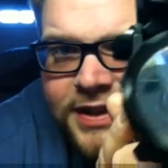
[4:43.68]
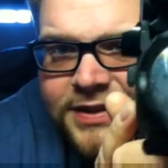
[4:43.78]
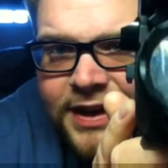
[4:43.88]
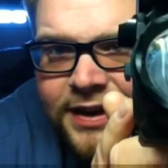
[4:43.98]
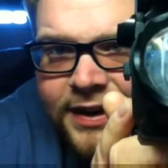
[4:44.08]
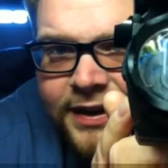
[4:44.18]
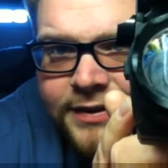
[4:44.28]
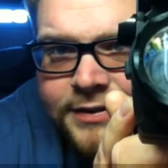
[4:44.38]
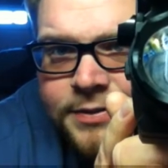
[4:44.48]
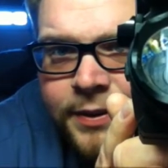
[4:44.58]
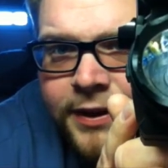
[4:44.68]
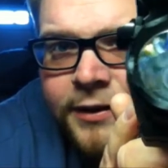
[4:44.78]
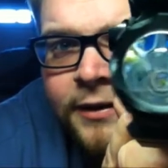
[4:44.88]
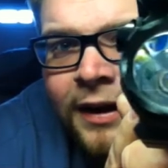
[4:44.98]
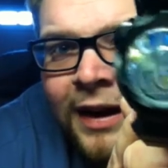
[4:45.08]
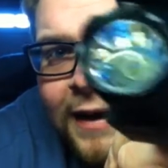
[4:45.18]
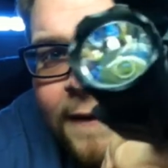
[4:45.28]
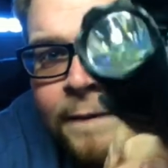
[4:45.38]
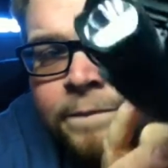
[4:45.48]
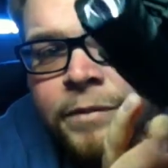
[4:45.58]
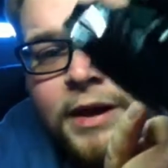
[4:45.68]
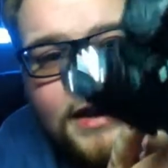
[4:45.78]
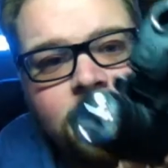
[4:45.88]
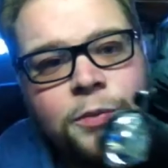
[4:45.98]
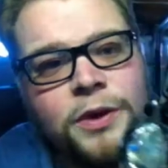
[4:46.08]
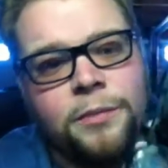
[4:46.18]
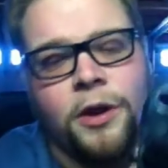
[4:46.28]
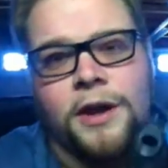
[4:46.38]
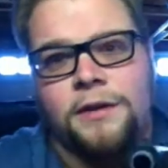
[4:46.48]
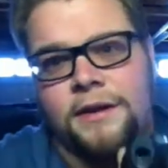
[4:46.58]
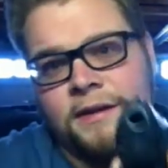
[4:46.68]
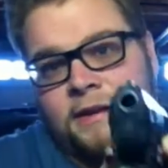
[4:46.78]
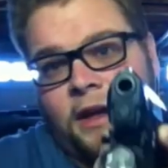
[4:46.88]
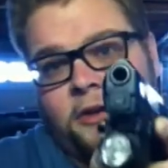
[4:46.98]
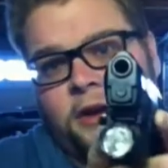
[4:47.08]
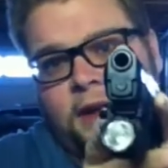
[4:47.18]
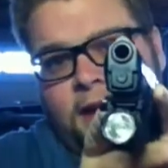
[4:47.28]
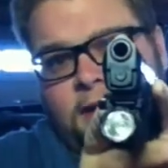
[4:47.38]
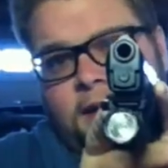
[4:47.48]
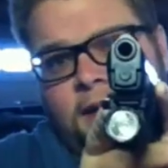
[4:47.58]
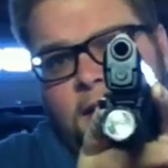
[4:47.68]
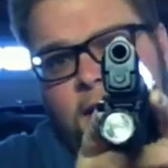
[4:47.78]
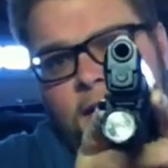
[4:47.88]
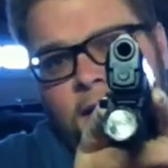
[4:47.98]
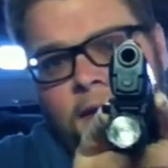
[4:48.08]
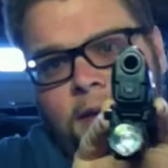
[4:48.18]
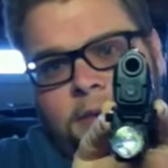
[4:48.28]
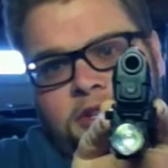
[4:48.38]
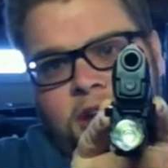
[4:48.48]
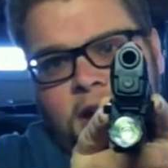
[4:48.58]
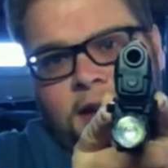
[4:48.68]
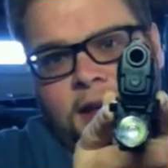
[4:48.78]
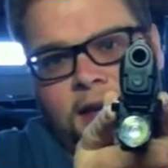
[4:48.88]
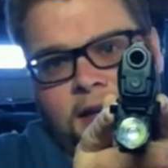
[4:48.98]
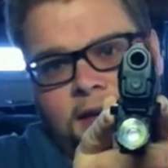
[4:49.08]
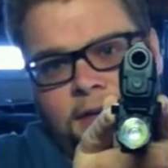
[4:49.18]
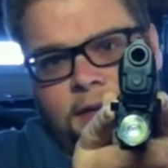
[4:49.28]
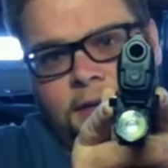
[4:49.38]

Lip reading: it is anything else, but it is pretty bright. It's 190. Let me shine it at you.